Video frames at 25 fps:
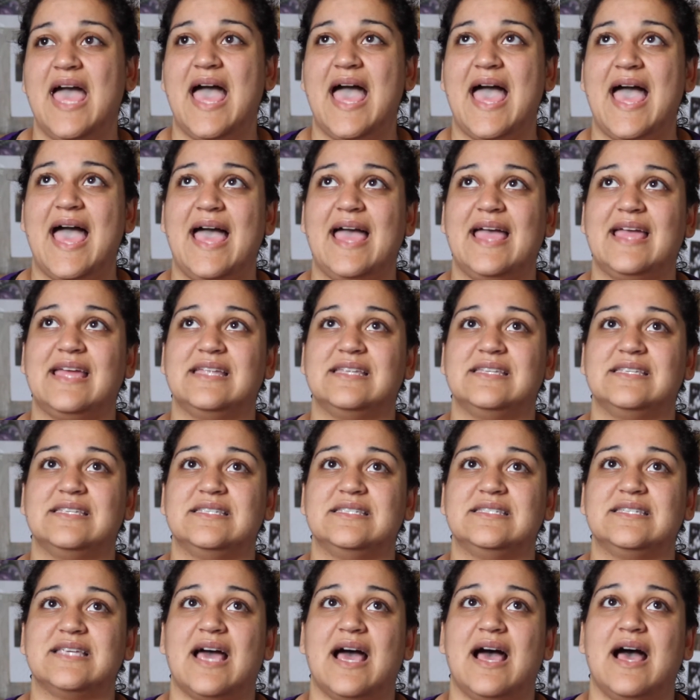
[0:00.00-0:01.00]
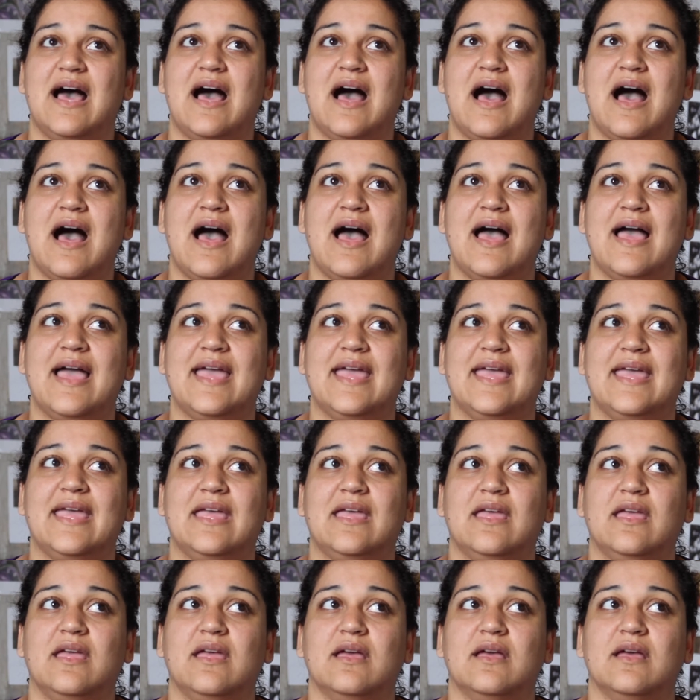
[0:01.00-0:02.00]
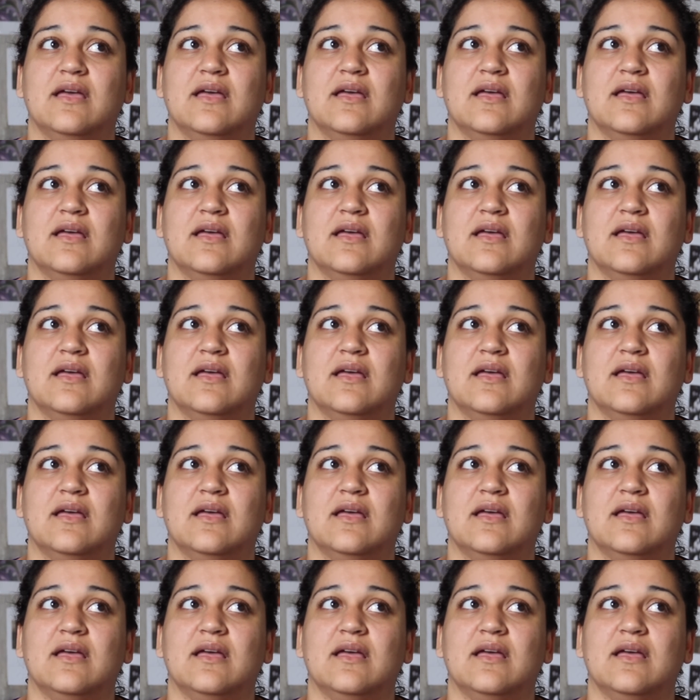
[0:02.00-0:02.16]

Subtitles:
and I